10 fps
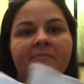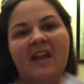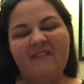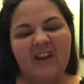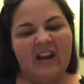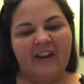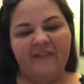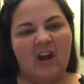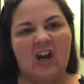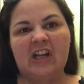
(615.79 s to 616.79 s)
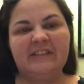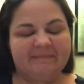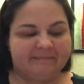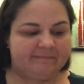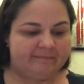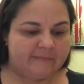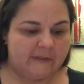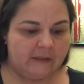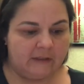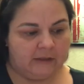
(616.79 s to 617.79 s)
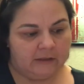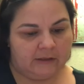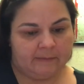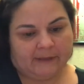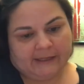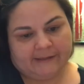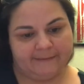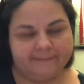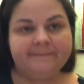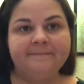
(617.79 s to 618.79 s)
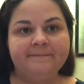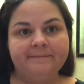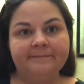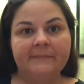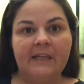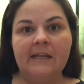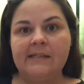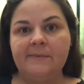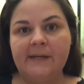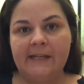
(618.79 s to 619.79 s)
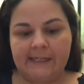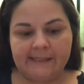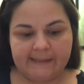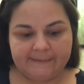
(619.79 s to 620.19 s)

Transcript: Not very far, but it is what it is.